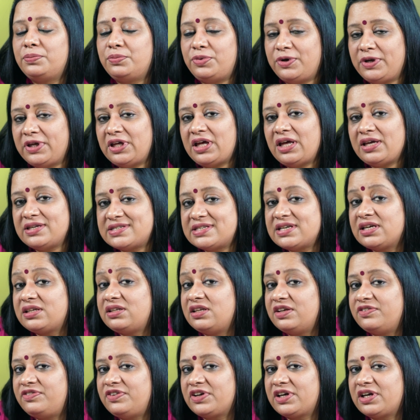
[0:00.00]
bringing
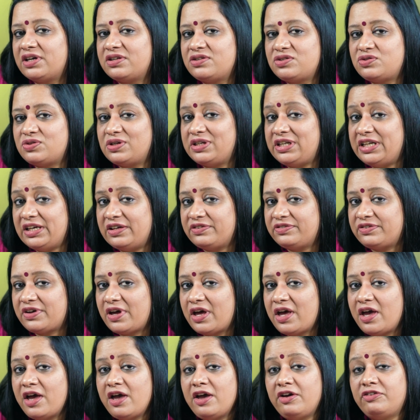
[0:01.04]
significant relief.
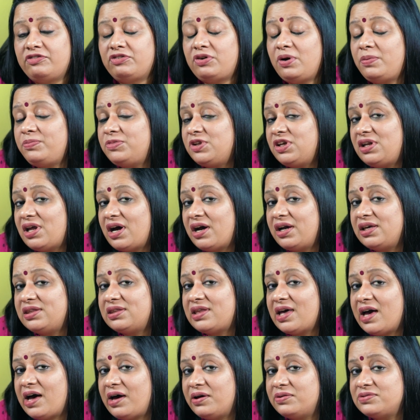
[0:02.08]
From the
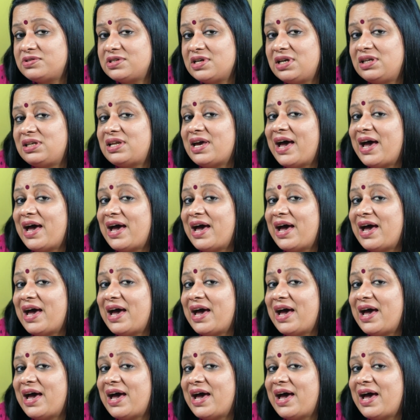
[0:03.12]
ninth house, it